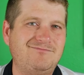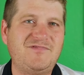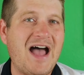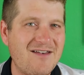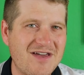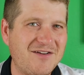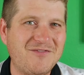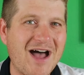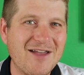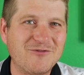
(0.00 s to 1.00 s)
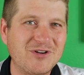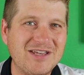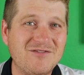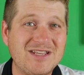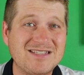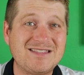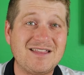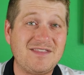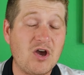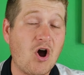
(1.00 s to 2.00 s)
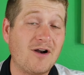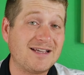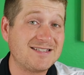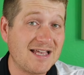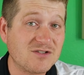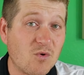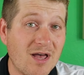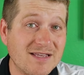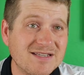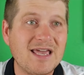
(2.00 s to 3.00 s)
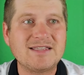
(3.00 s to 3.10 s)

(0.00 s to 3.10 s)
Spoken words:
5 out of 5 forgiveness that the RXS was.